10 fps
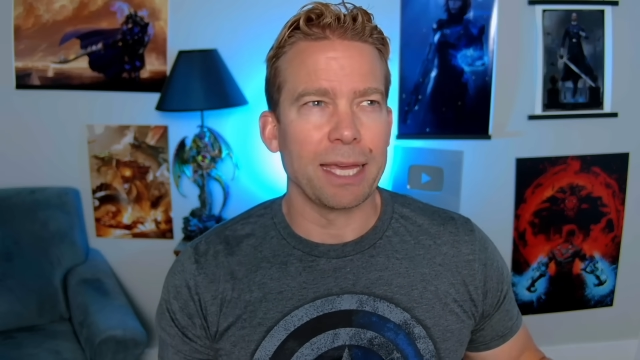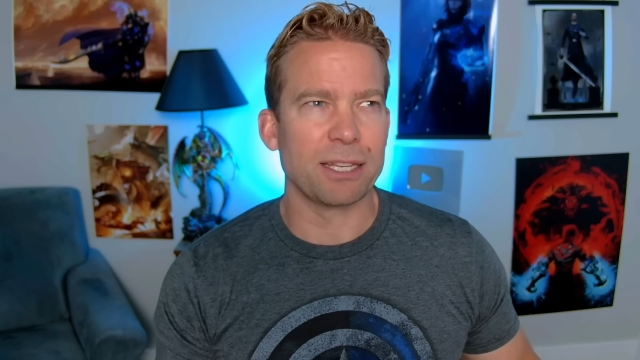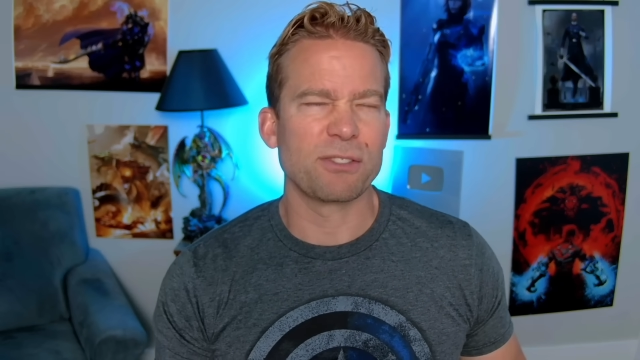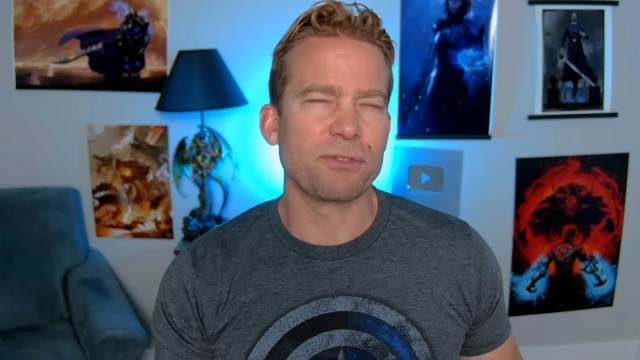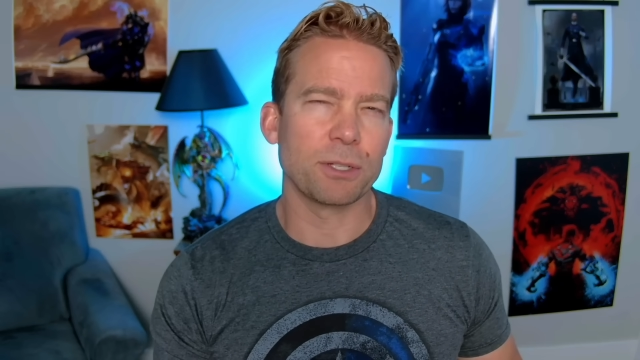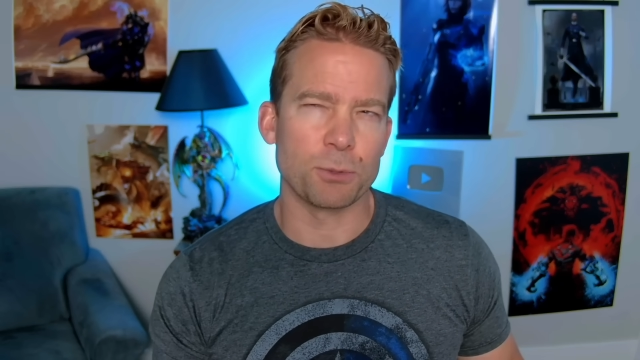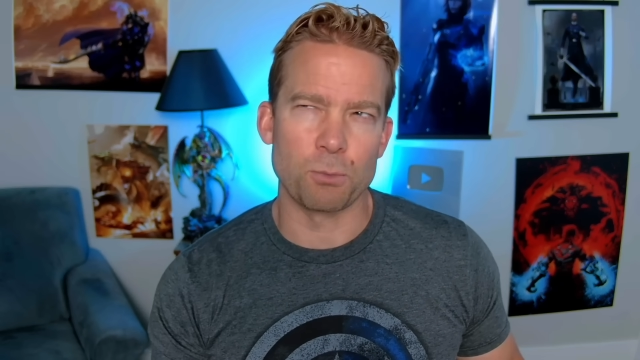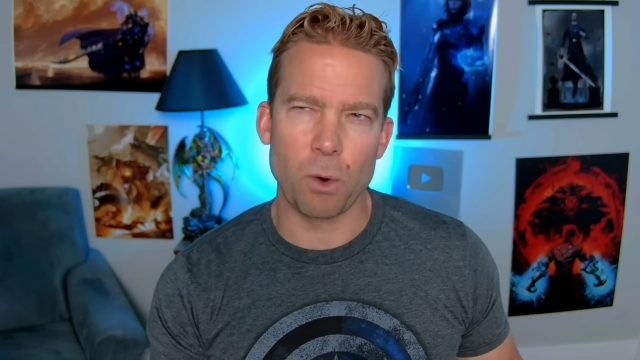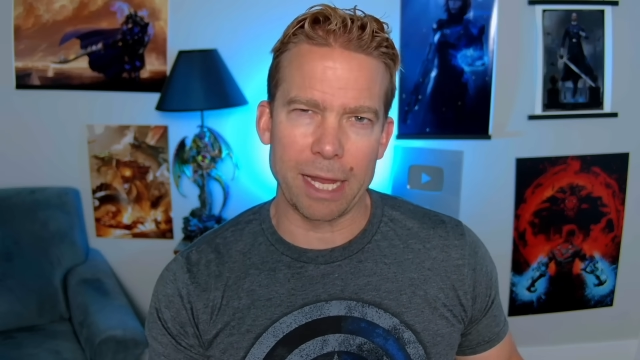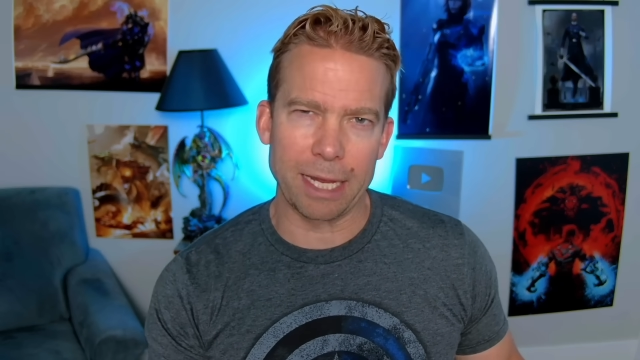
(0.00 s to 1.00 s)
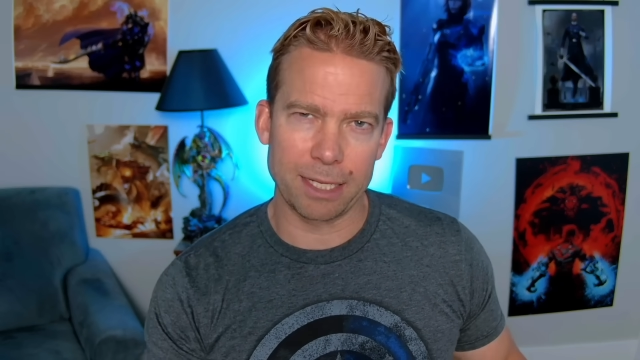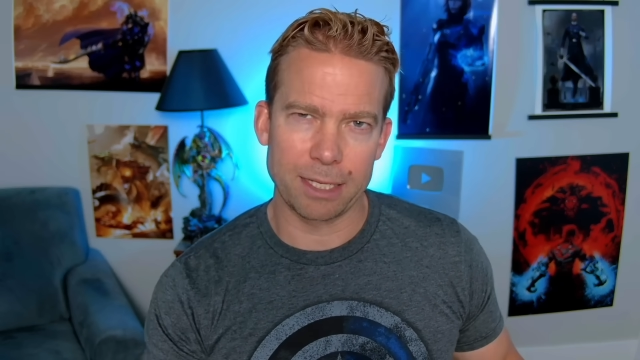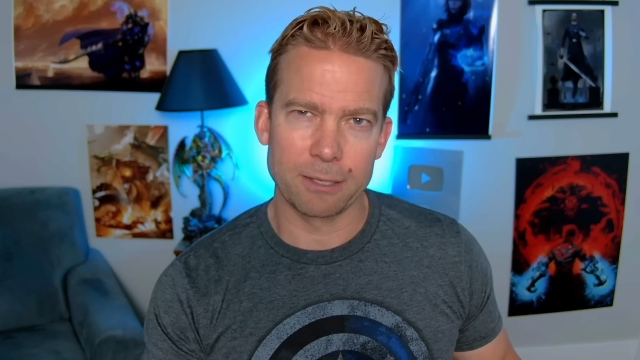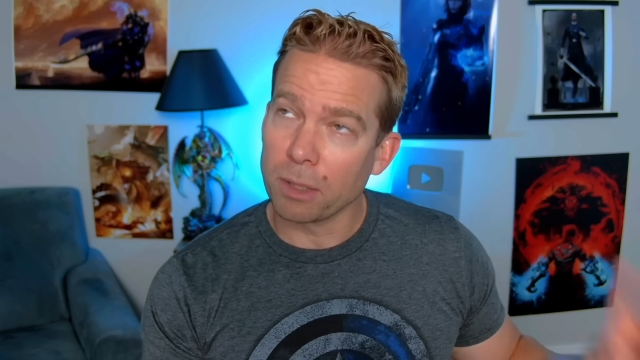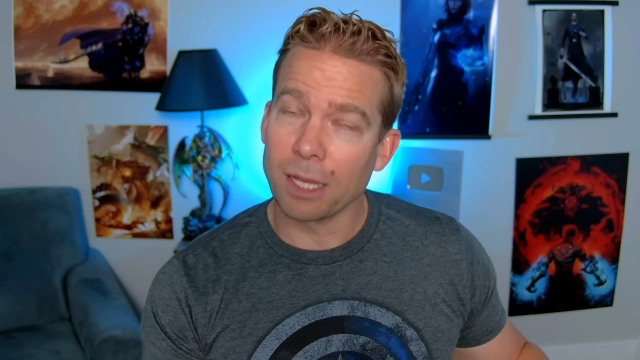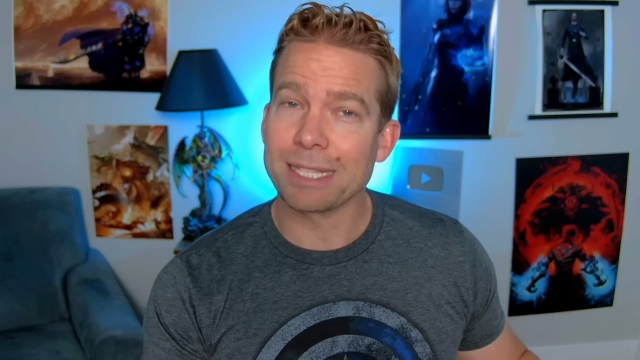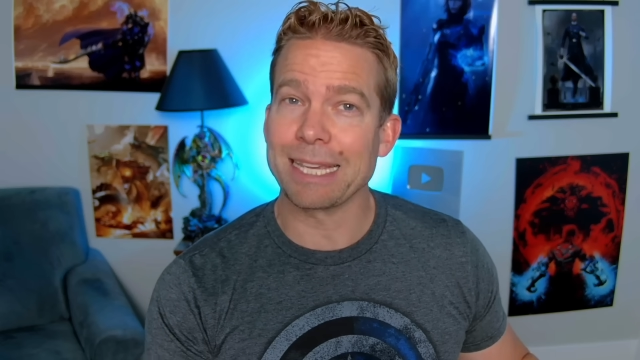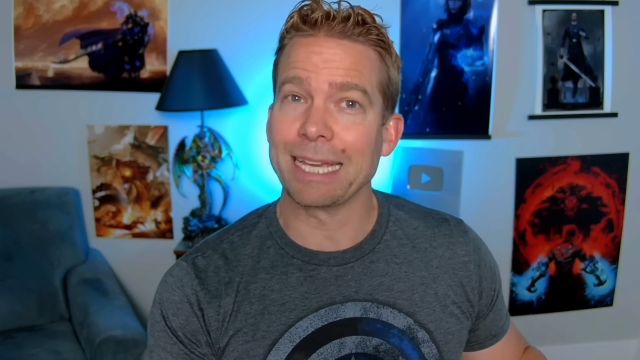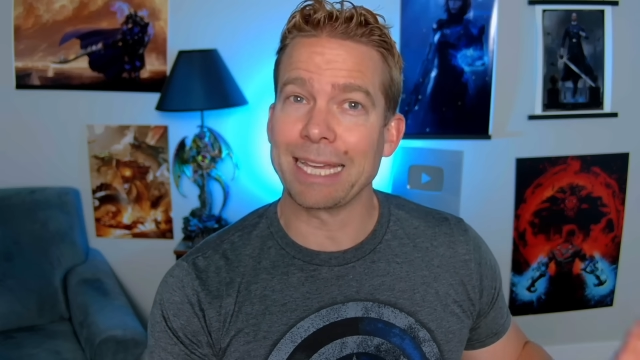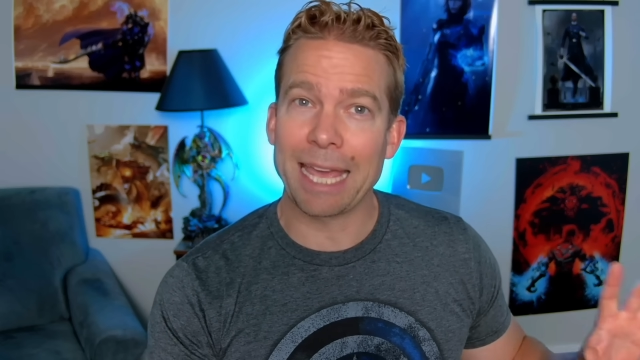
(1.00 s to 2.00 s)
It just feels right.
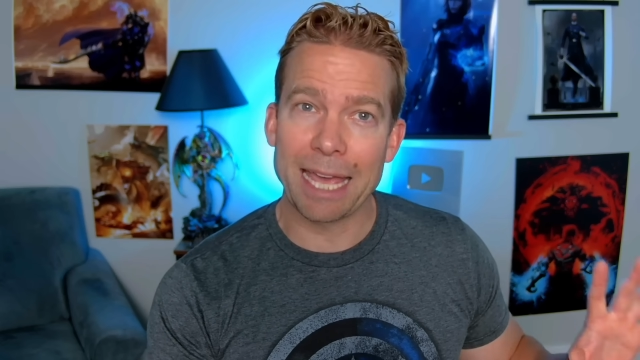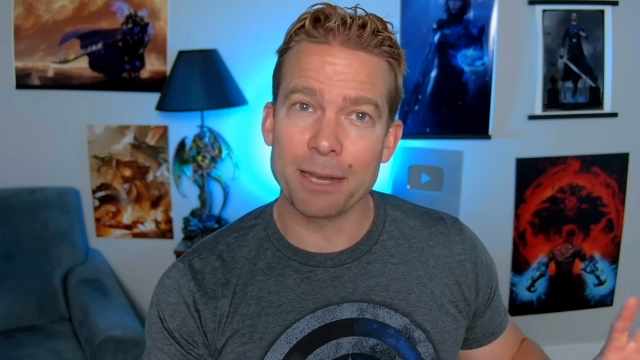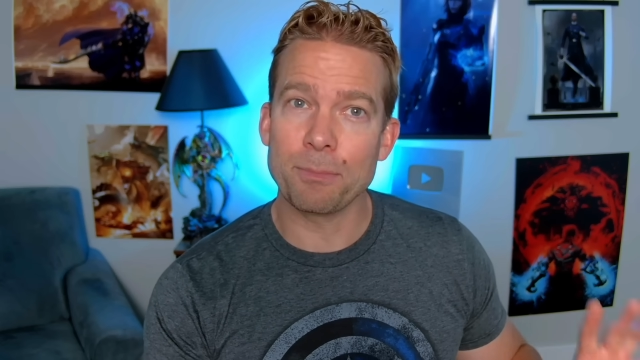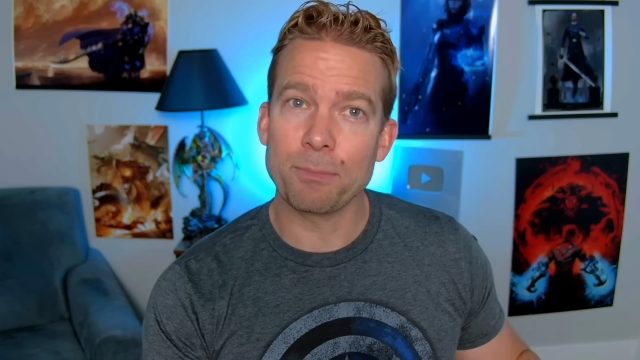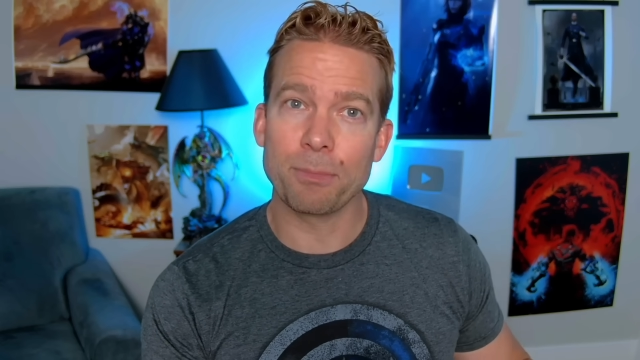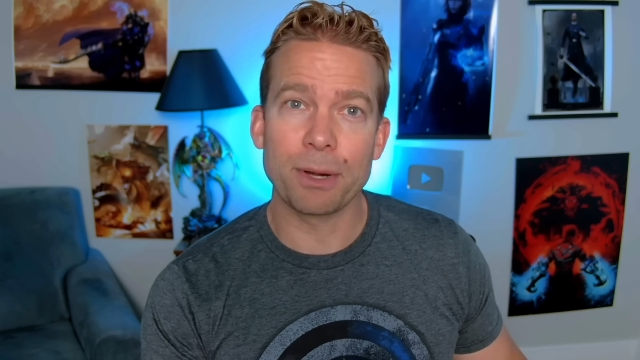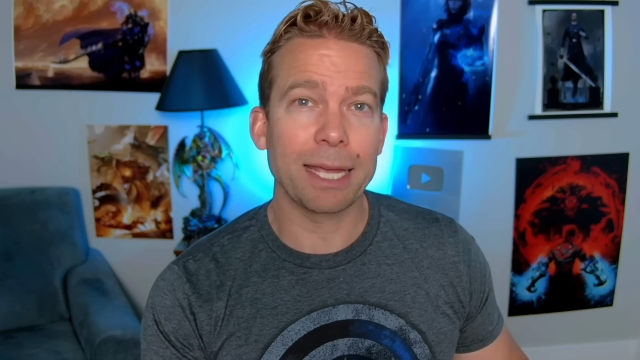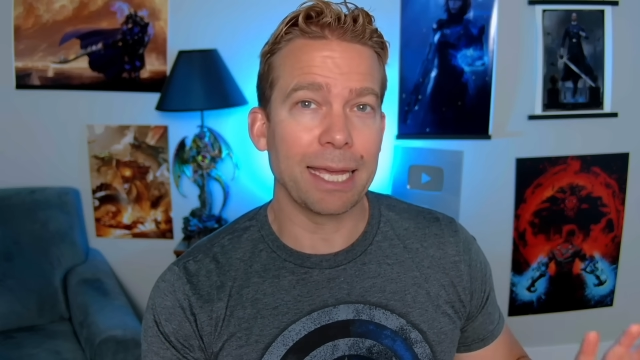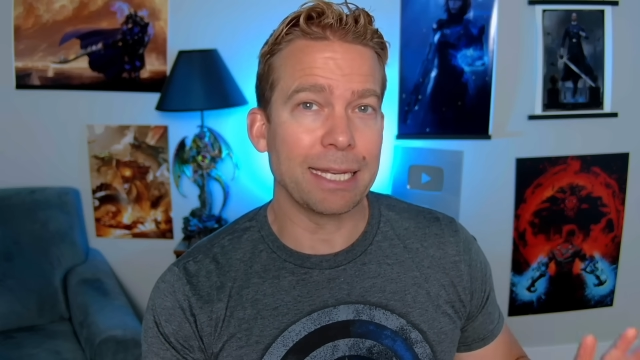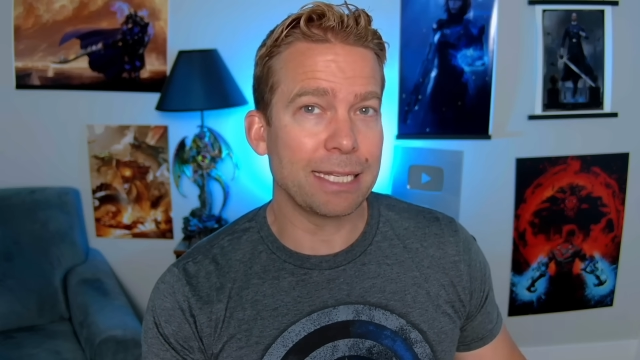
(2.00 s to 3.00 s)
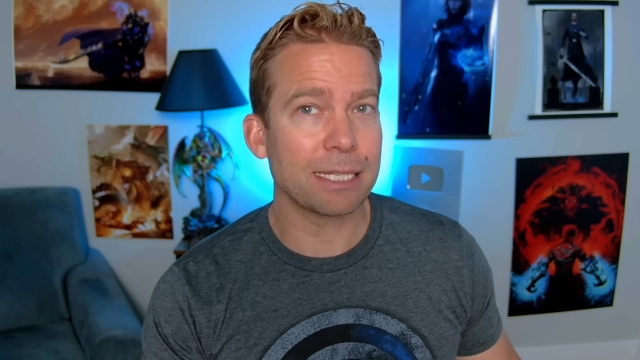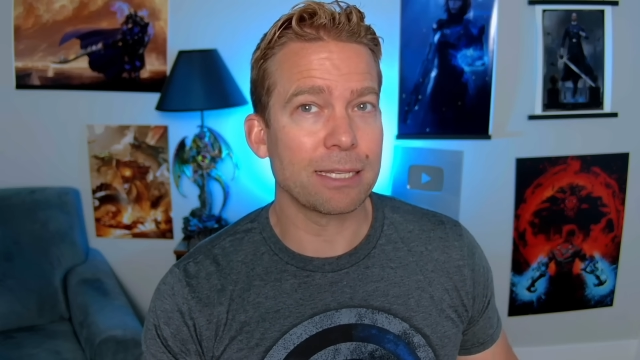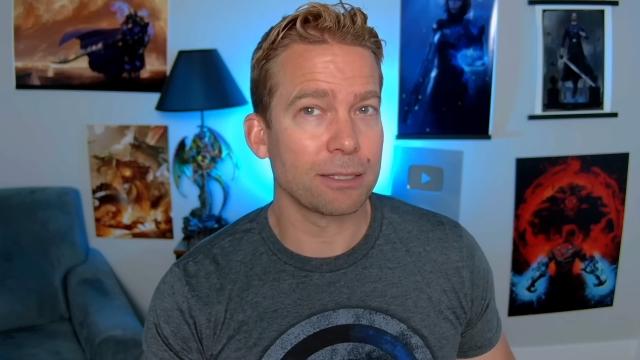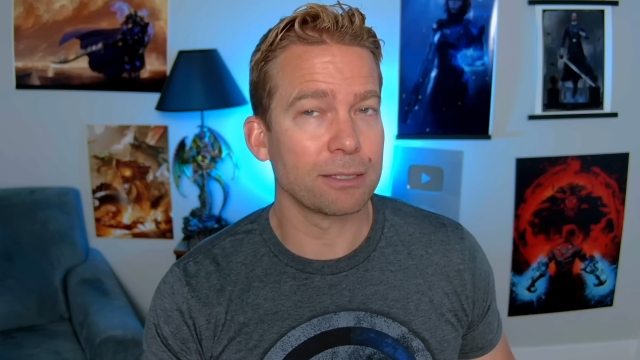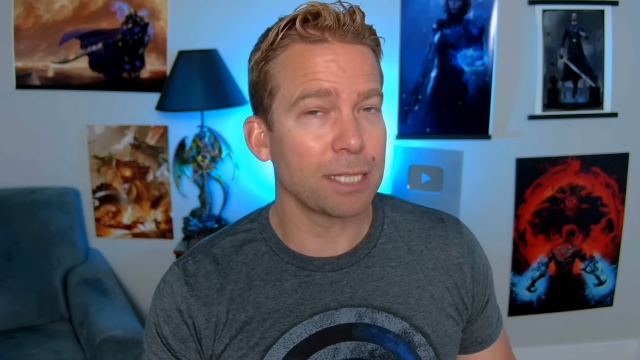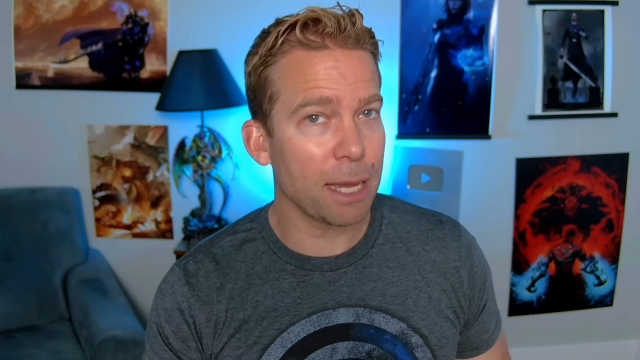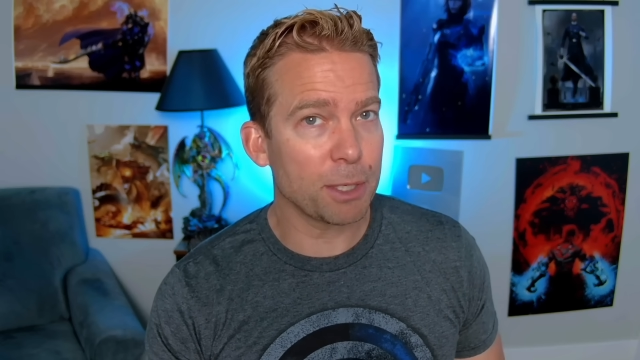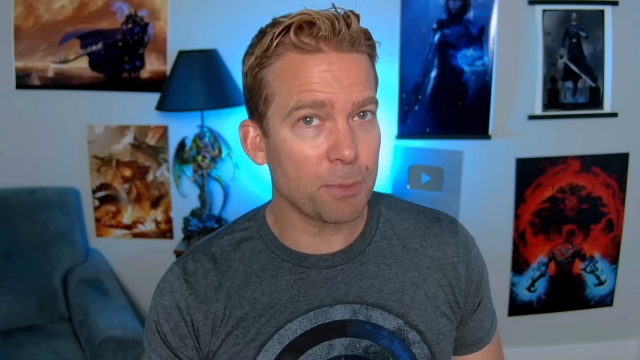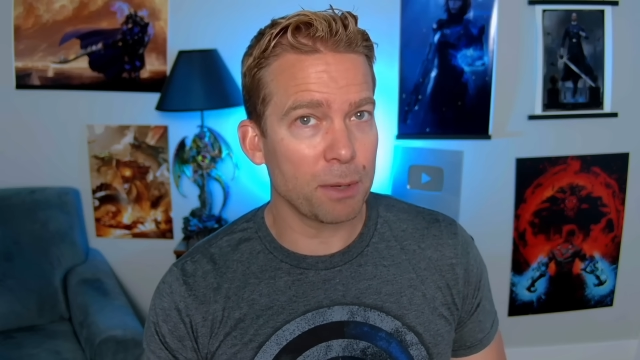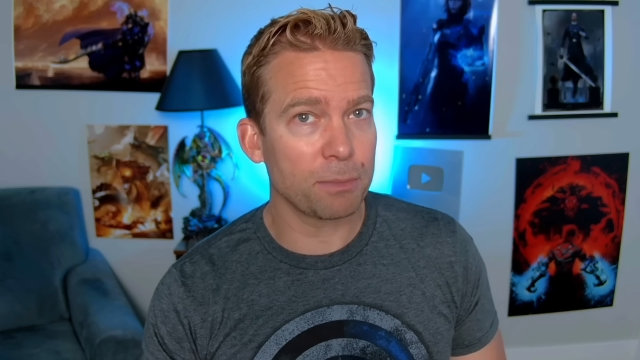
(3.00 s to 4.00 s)
Plus, it can bring a decent little
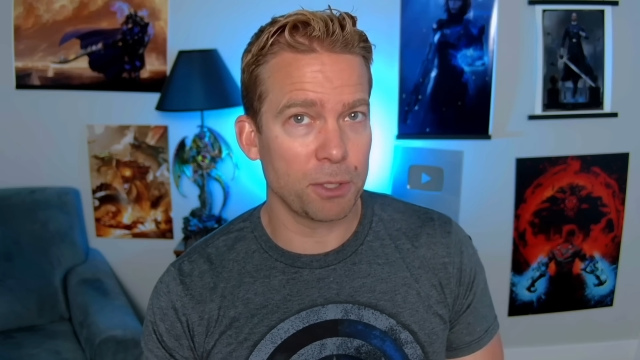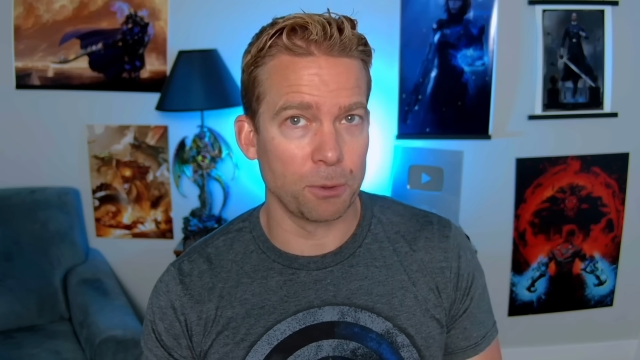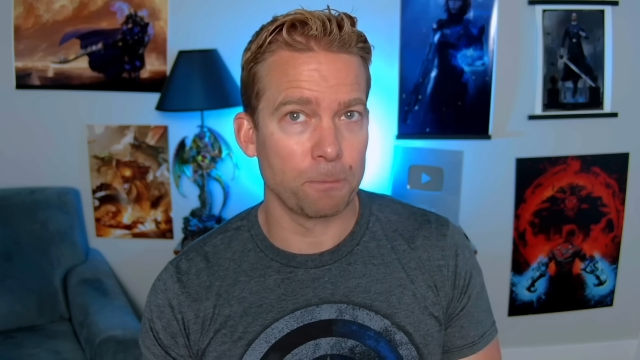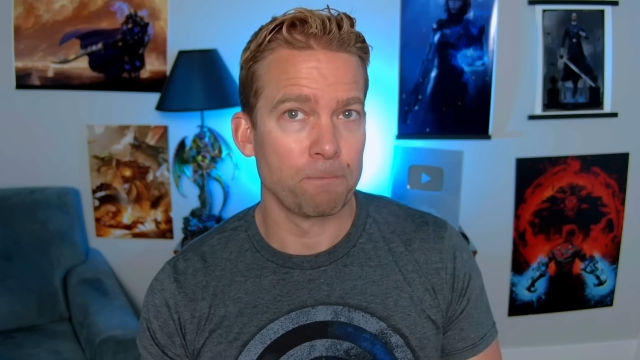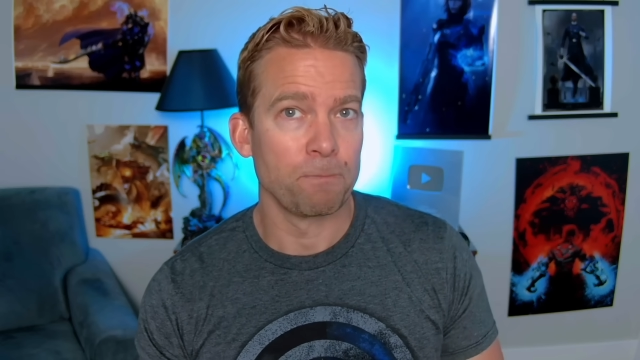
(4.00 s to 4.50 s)
damage bump too.